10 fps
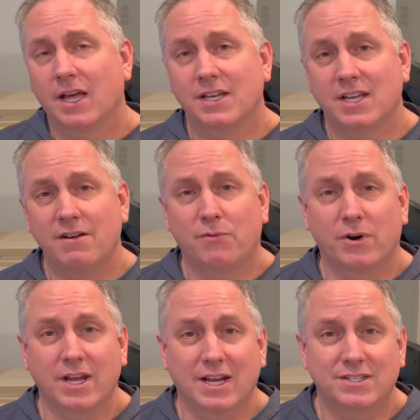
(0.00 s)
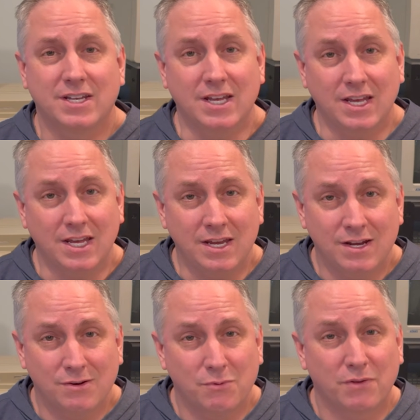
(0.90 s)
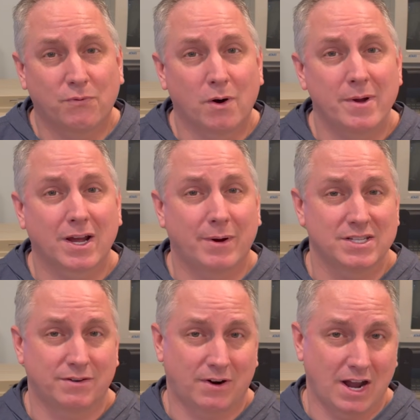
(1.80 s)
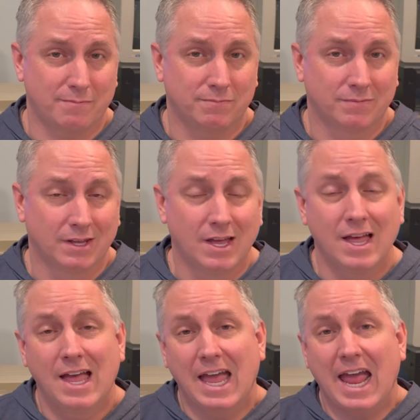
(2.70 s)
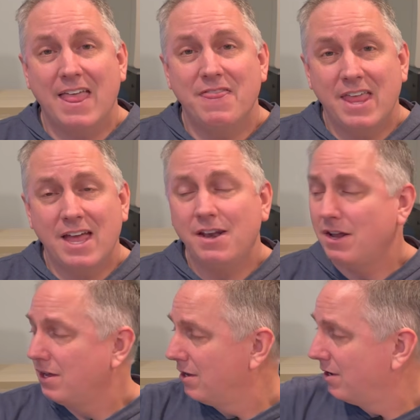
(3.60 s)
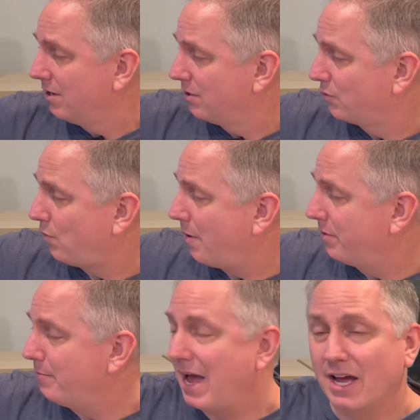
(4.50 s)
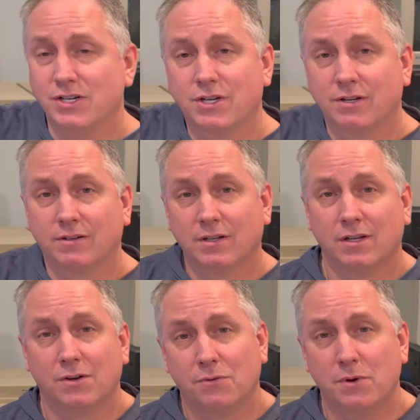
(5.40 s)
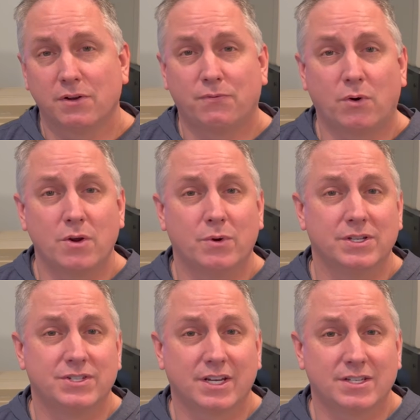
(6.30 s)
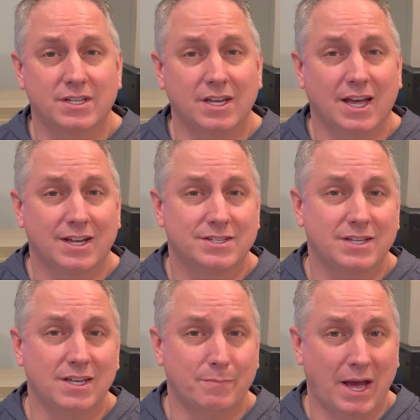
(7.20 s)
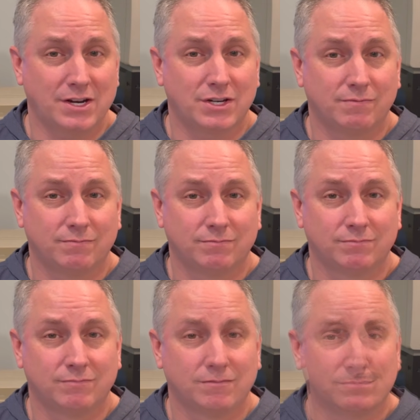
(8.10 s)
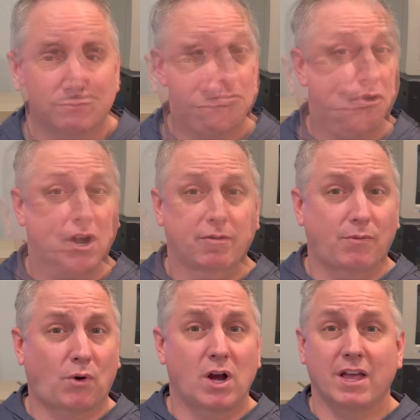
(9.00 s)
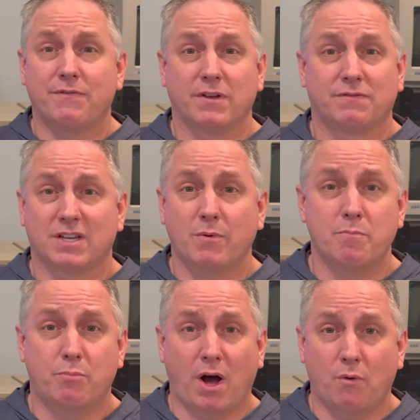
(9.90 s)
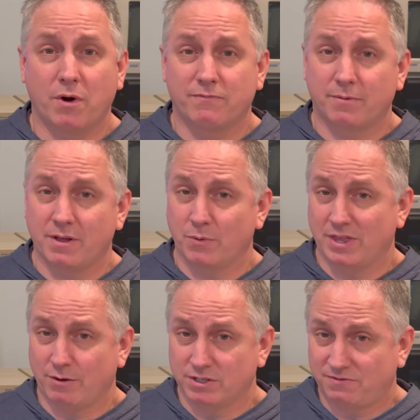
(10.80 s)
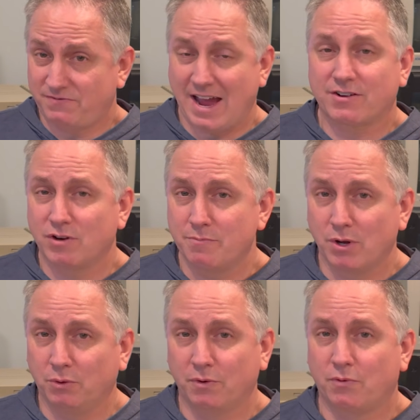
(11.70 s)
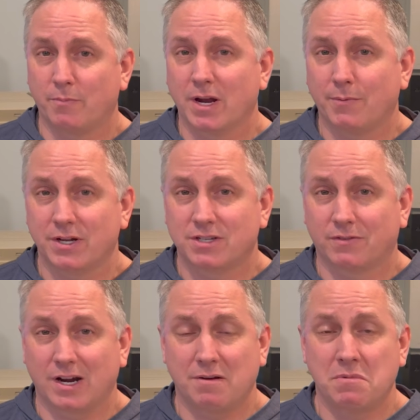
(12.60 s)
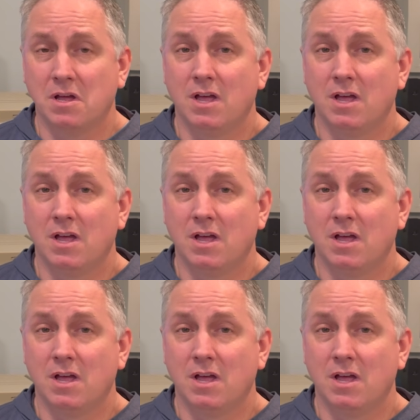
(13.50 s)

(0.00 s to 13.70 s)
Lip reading: a 1040 STE with 4 megabytes of RAM, and then swap the badge with a 4160 STE badge. Correct me if I'm wrong, if someone bought one that was factory built with 4 megabytes of RAM,